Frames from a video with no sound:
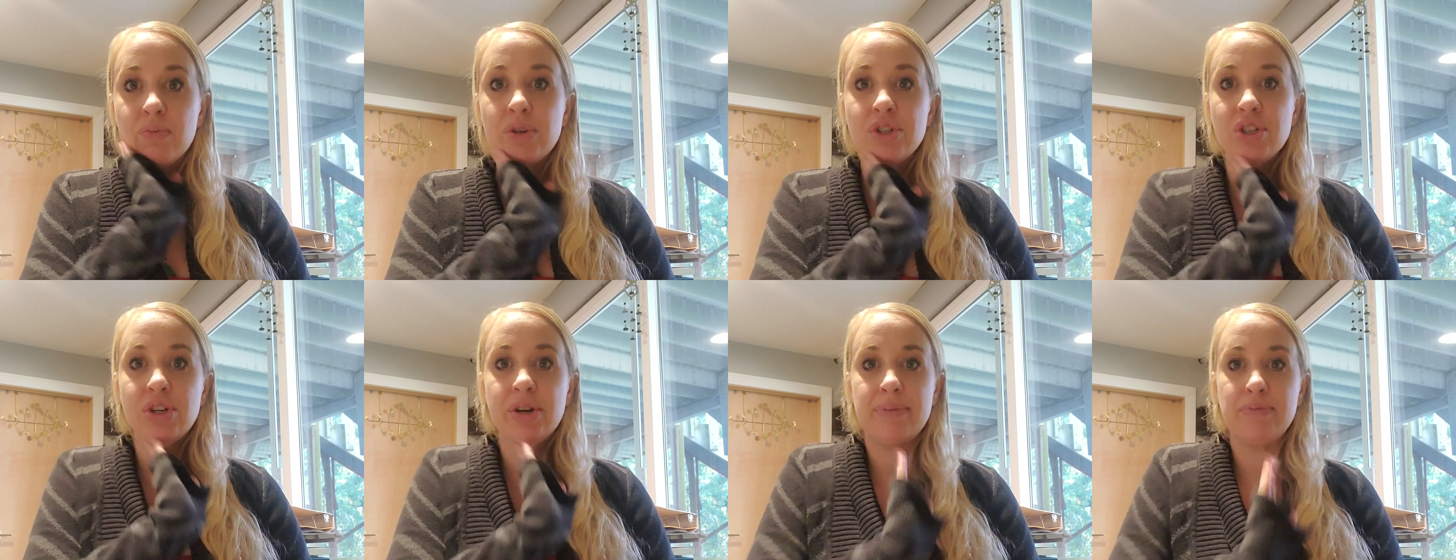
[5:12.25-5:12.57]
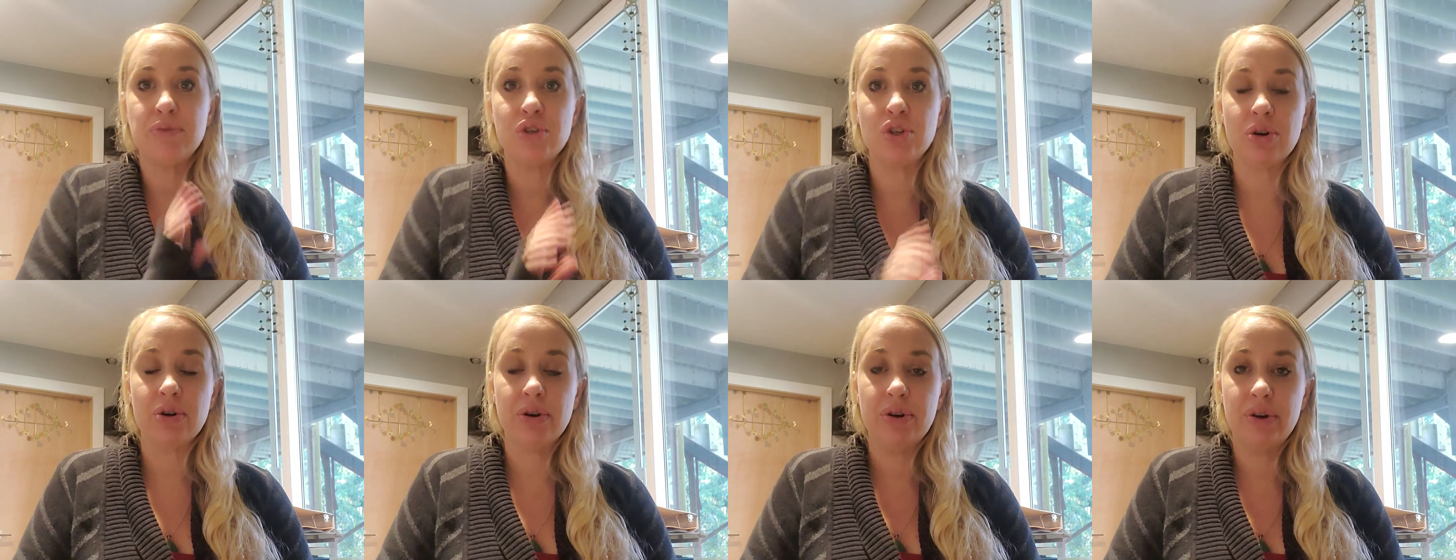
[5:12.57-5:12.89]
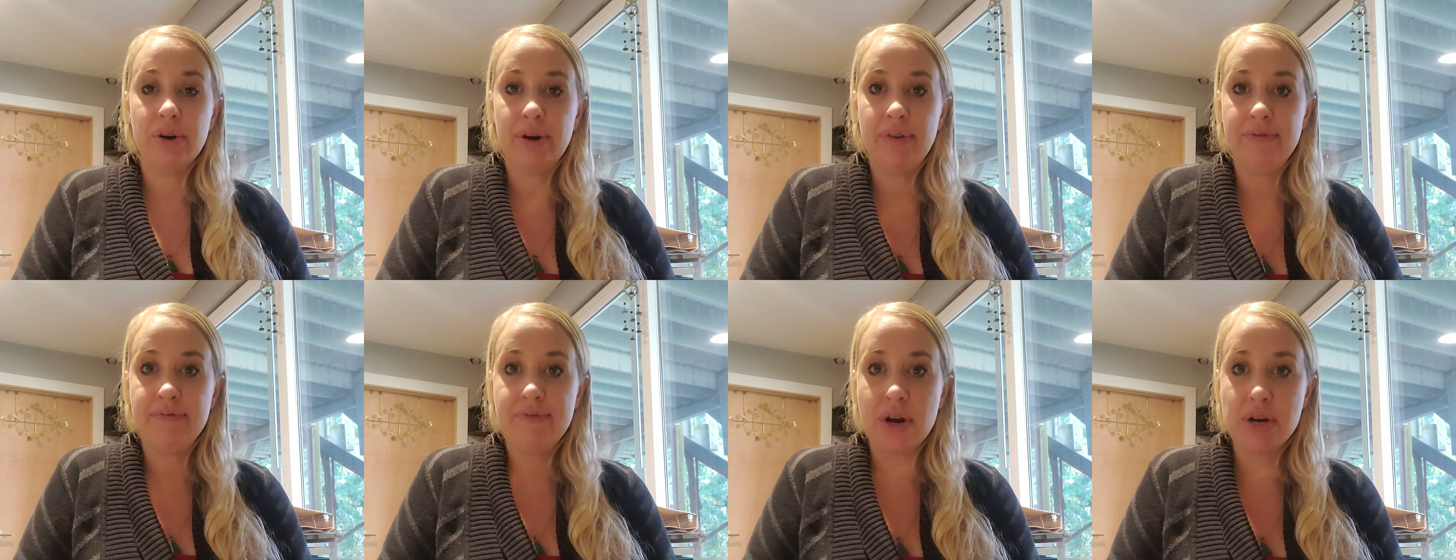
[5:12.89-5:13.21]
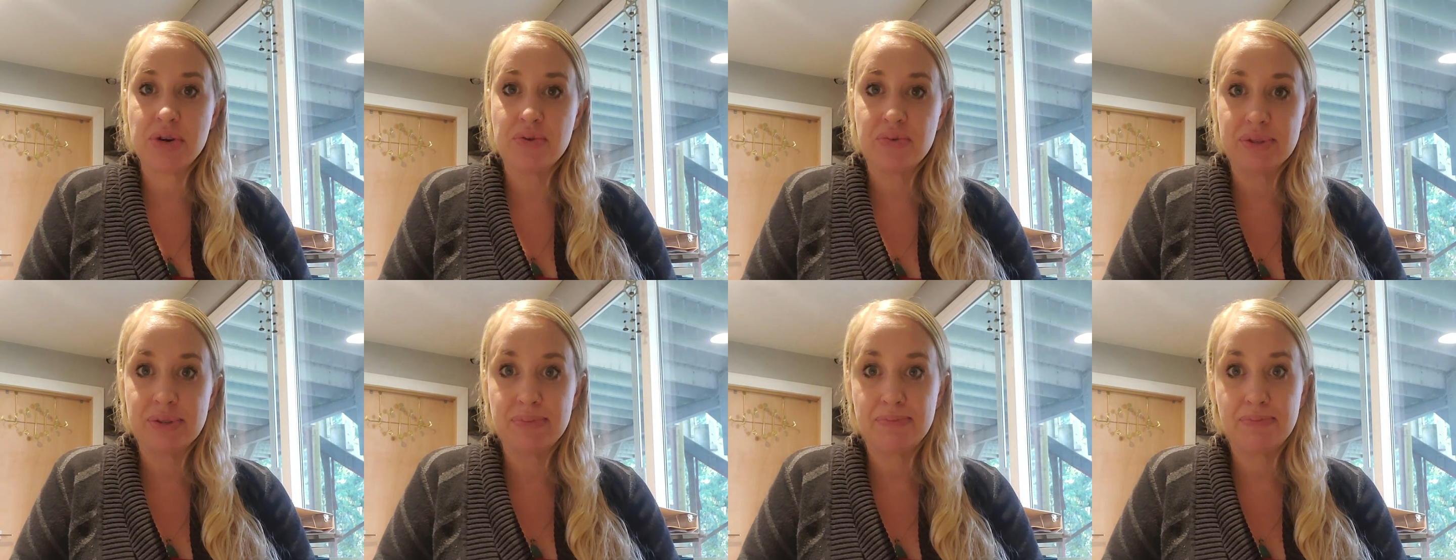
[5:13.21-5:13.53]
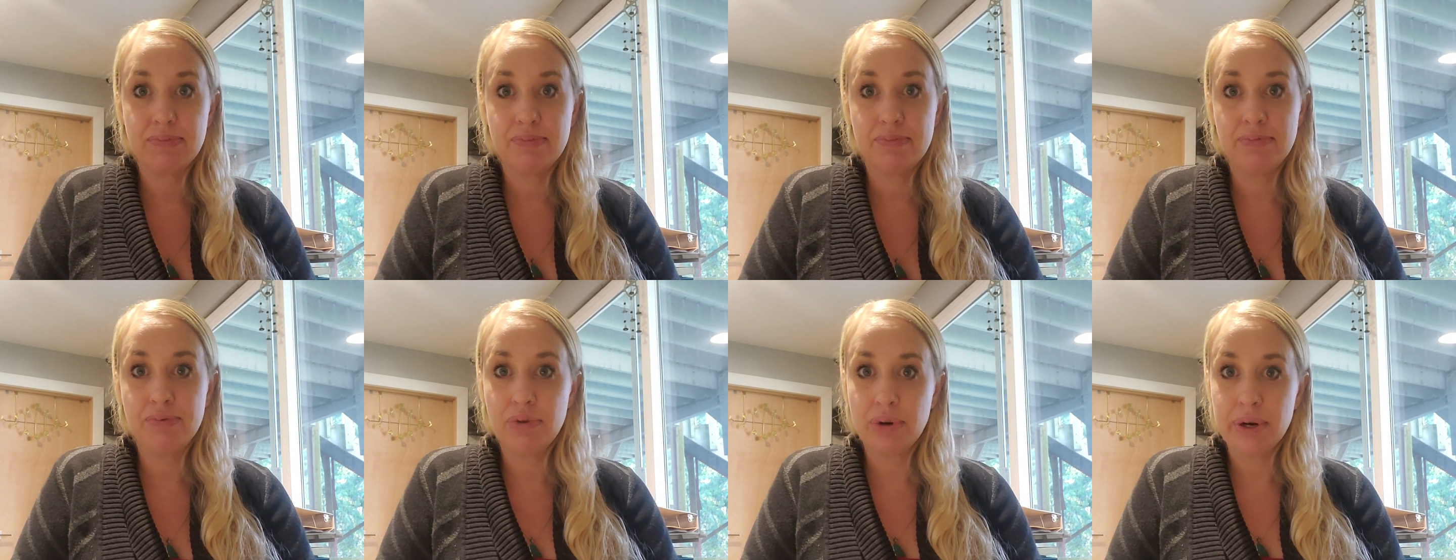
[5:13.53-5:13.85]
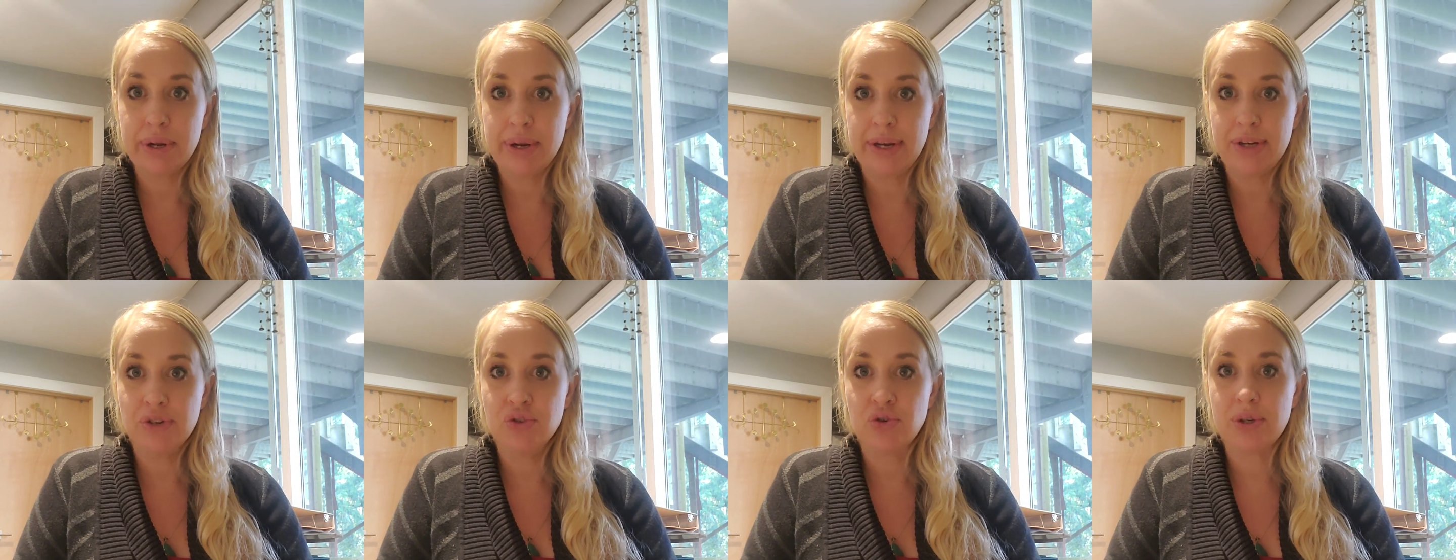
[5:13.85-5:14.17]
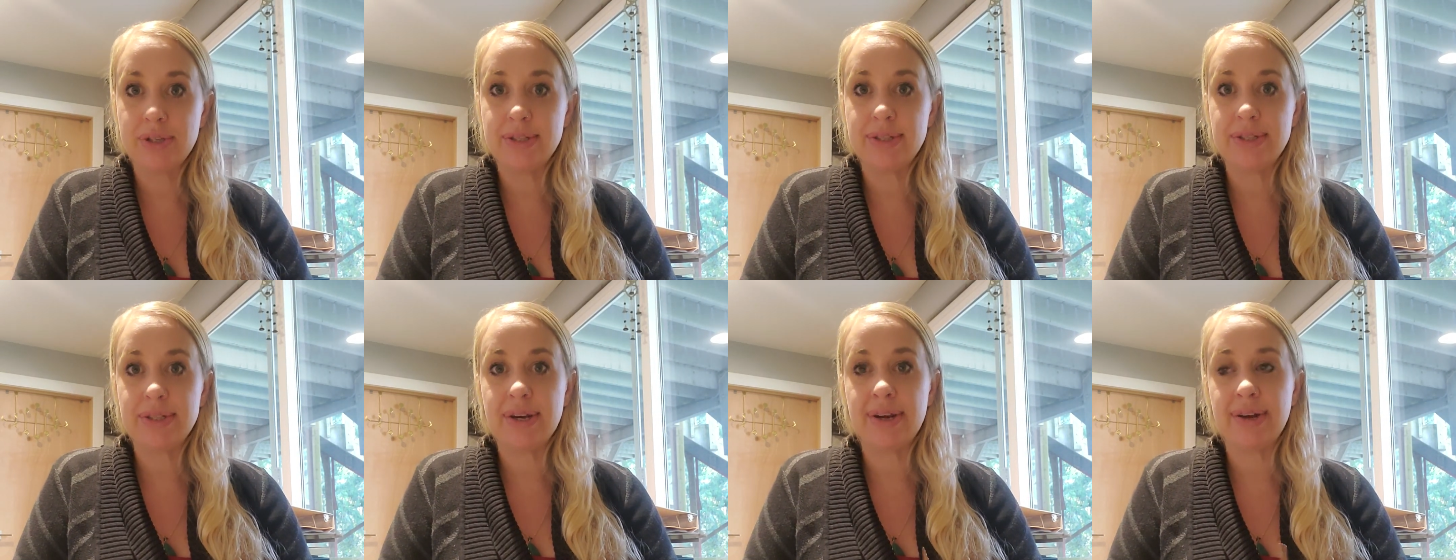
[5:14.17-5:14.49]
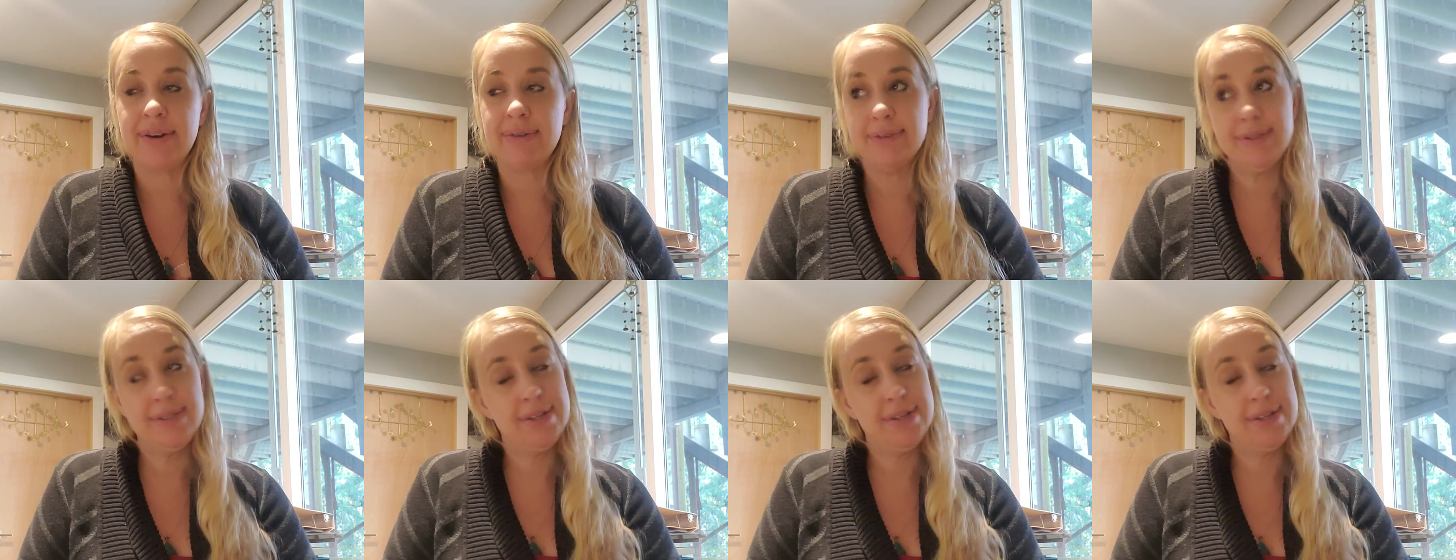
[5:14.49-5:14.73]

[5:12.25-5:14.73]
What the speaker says: which I'm sure you can find was pretty interesting.